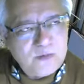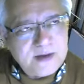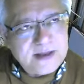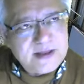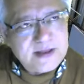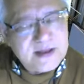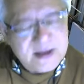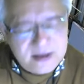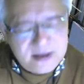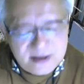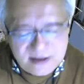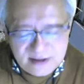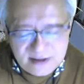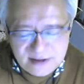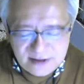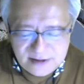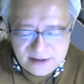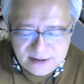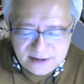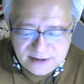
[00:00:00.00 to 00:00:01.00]
with,
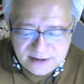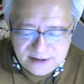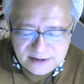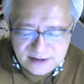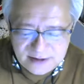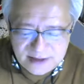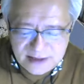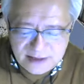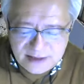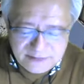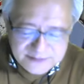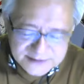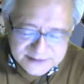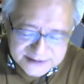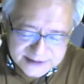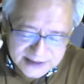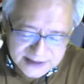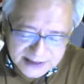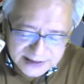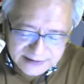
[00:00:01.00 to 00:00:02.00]
I would
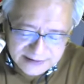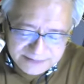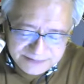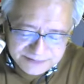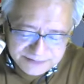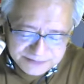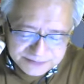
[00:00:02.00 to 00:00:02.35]
say,